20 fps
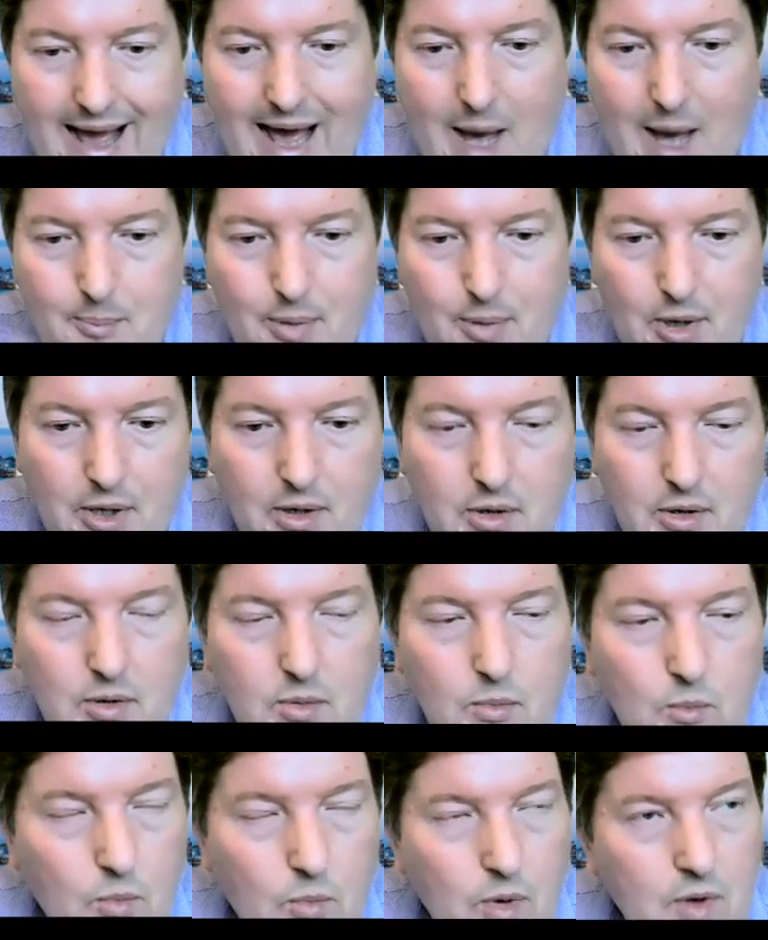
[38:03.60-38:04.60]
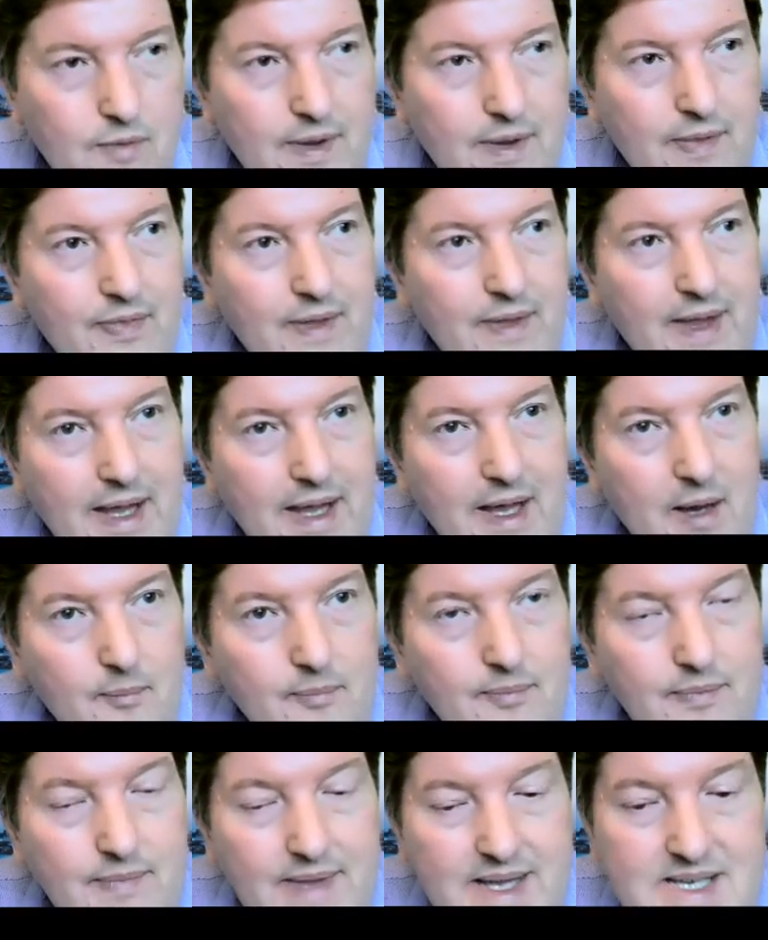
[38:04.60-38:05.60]
happen within the
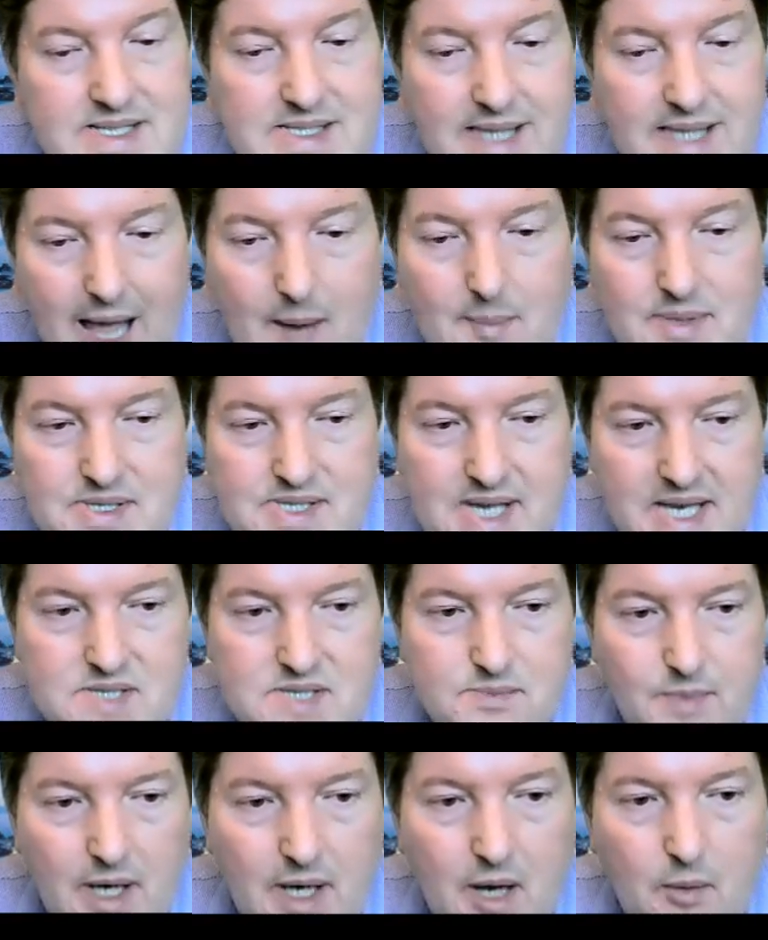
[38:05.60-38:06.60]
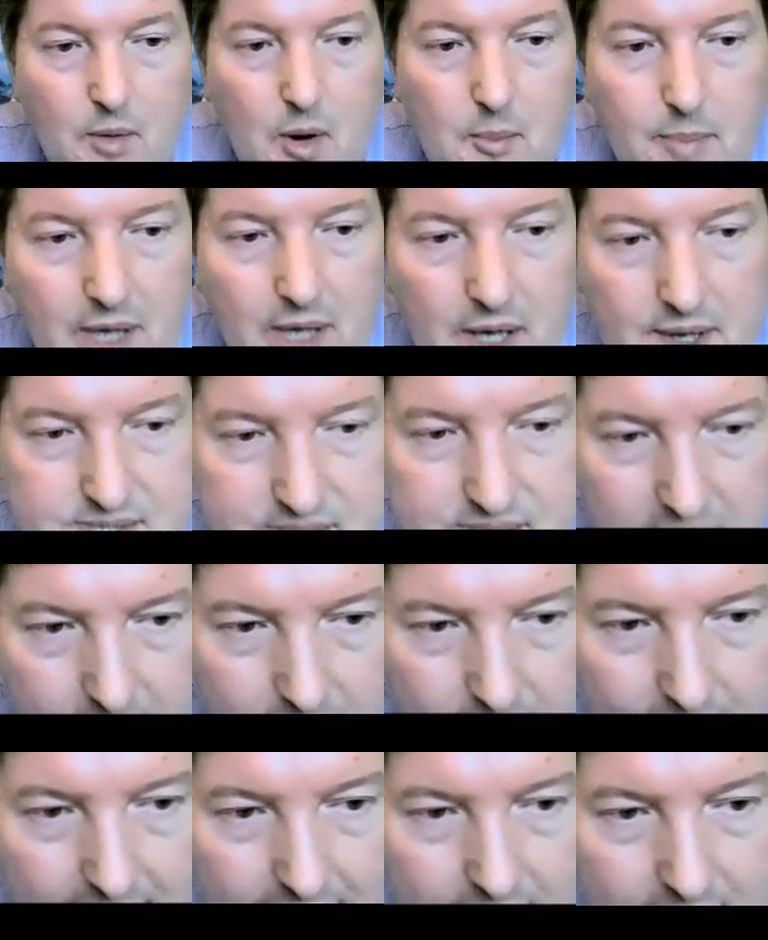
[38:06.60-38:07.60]
this lab assessment. I won't be
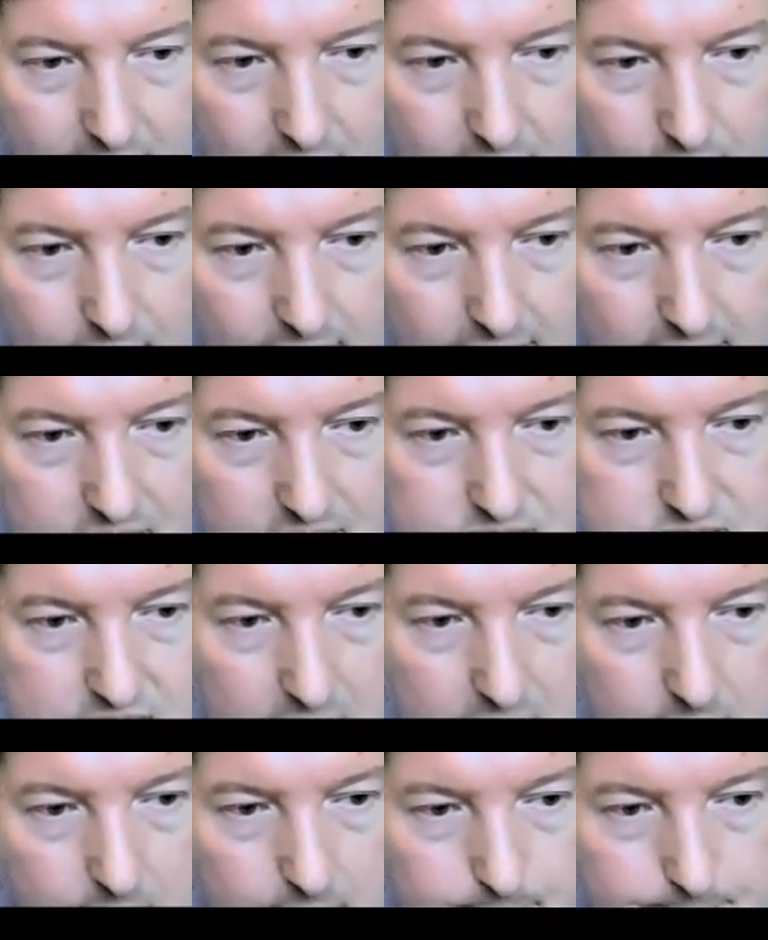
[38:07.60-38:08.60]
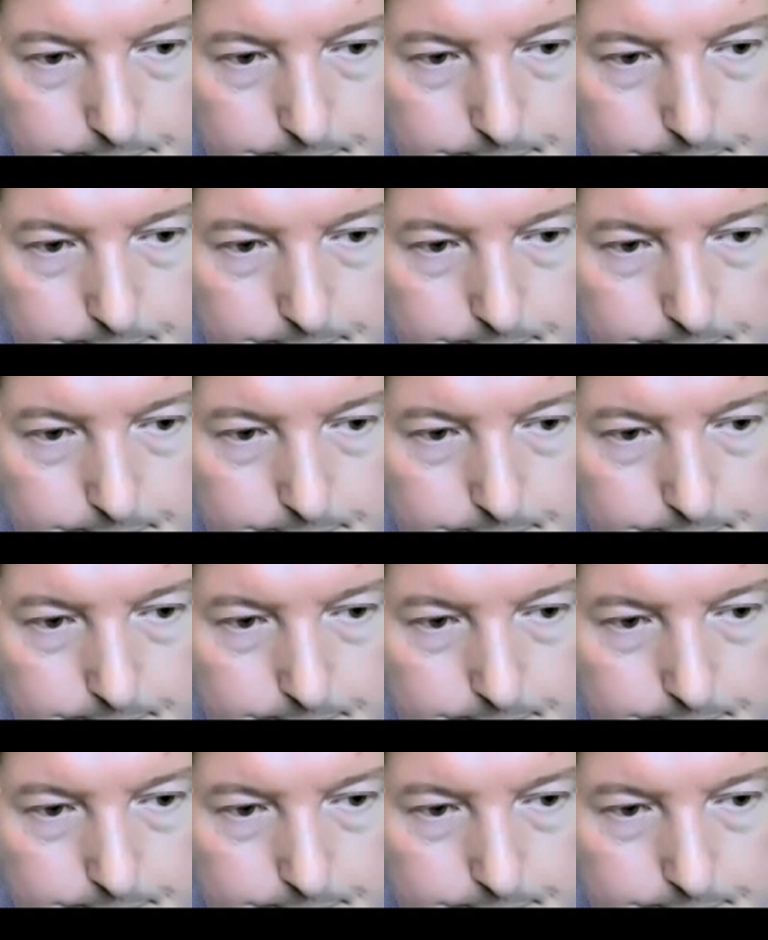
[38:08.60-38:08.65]
asking that in the exam.